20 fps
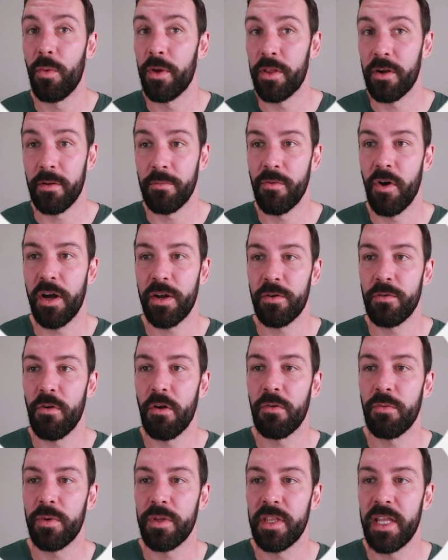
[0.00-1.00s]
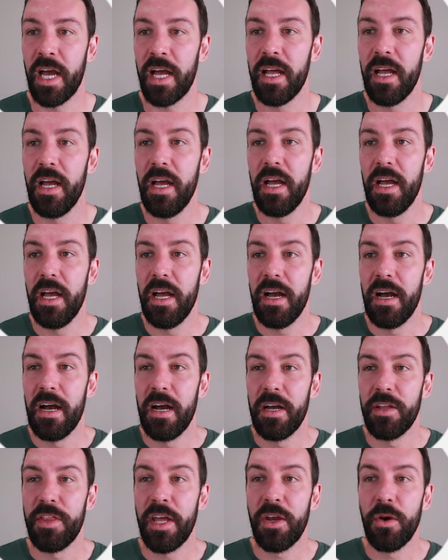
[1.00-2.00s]
whether I'm right or wrong with that.
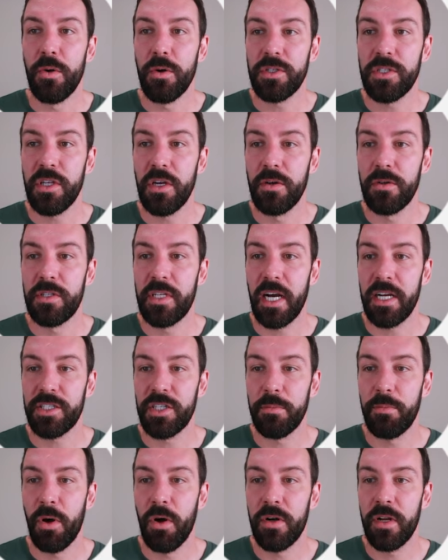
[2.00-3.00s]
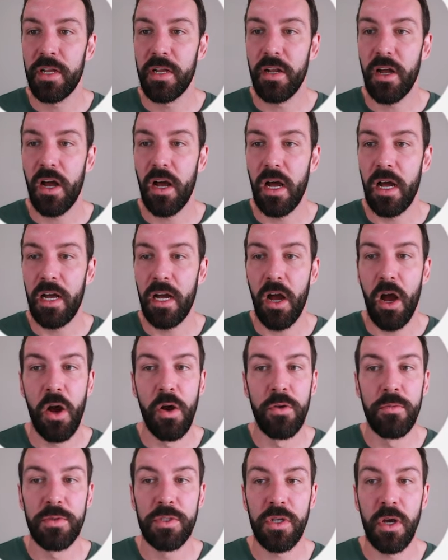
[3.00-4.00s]
They also touch upon it,
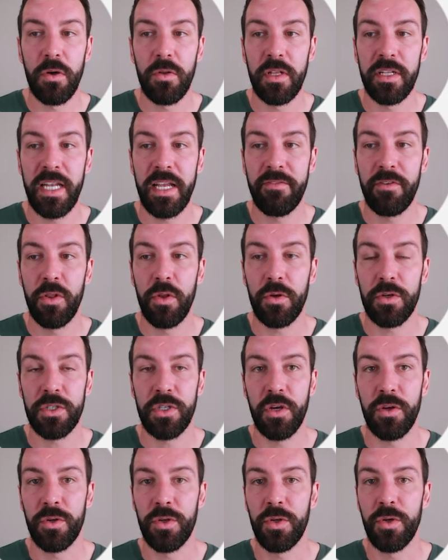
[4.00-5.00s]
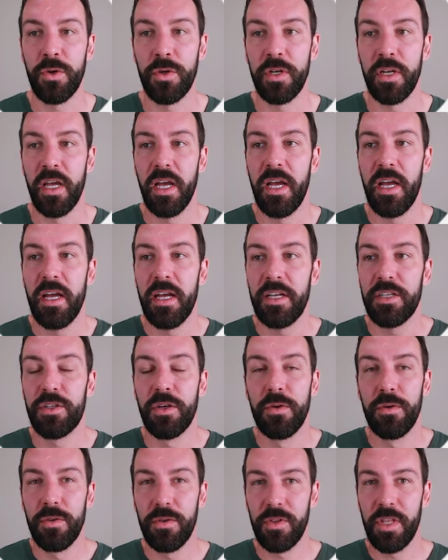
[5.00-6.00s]
home solar never looked so good.
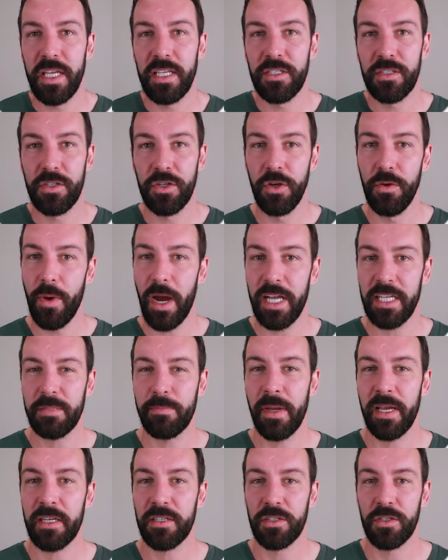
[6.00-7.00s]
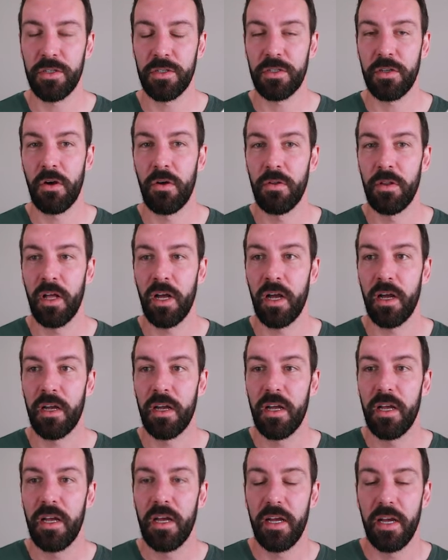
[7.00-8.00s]
So there's two aspects to solar
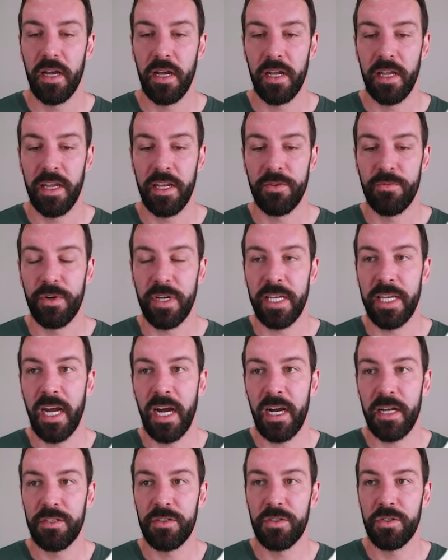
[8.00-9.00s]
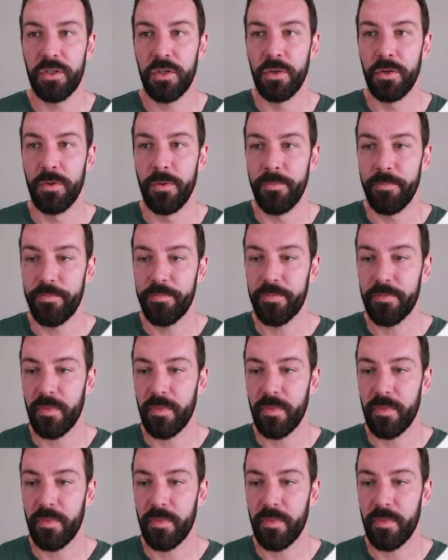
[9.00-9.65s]
in regards to